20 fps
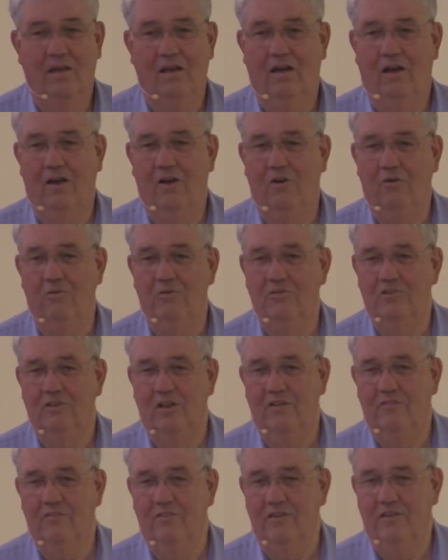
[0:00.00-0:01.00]
I always
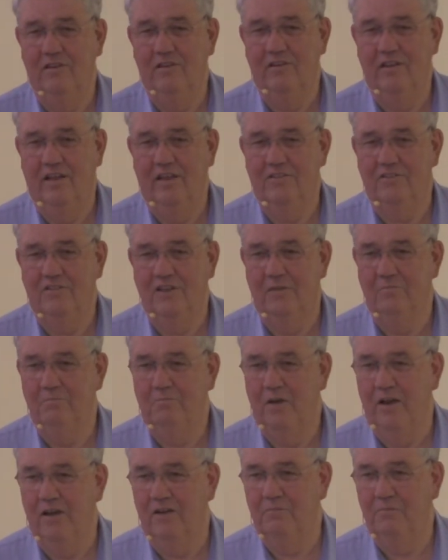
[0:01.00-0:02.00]
love it in that
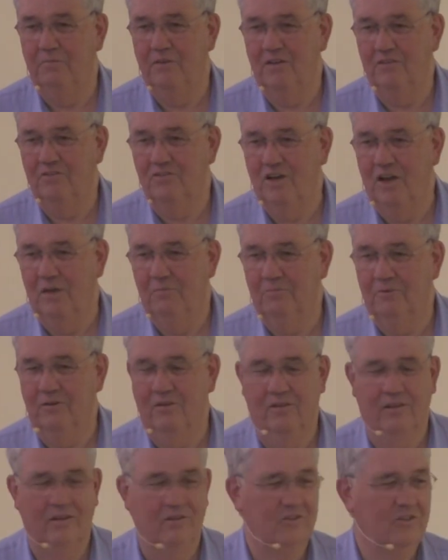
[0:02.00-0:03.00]
same
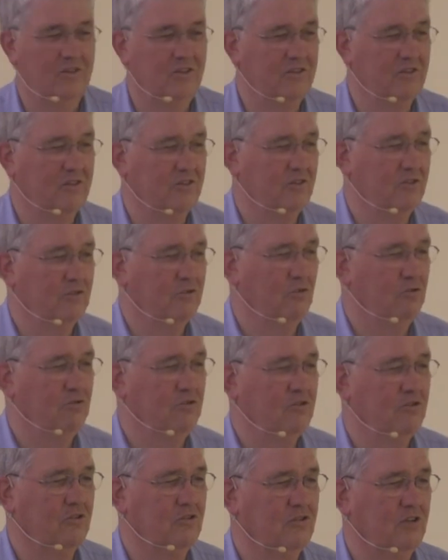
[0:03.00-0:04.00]
chapter that Jesus
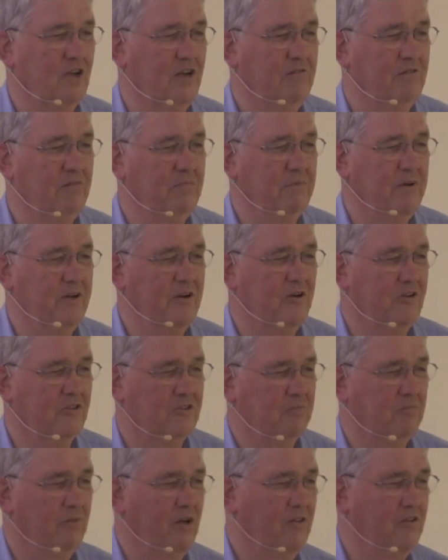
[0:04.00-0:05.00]
goes to Simon
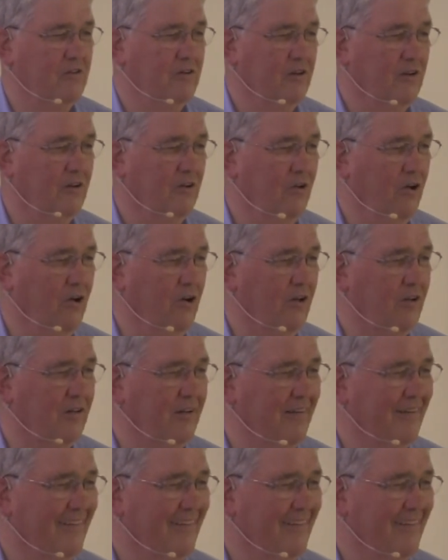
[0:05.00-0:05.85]
Peter's mother-in-law.